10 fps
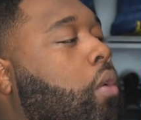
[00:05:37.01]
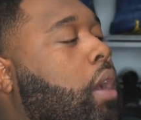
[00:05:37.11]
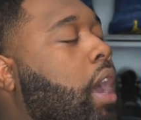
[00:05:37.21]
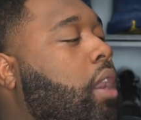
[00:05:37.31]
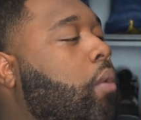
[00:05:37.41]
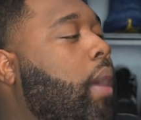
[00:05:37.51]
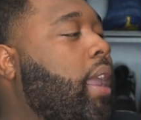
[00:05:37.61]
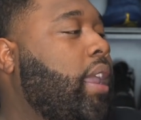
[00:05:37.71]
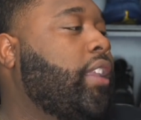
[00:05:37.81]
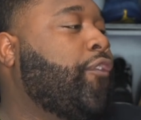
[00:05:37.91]

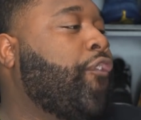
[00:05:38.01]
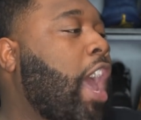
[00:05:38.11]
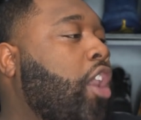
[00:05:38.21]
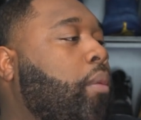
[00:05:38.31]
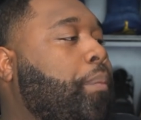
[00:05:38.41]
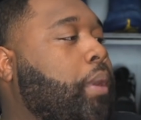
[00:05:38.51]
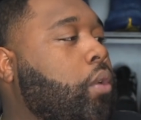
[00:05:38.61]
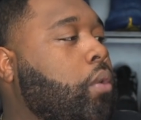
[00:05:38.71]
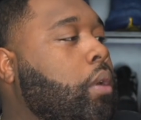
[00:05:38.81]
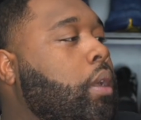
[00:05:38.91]
Colorway is Valor Blue,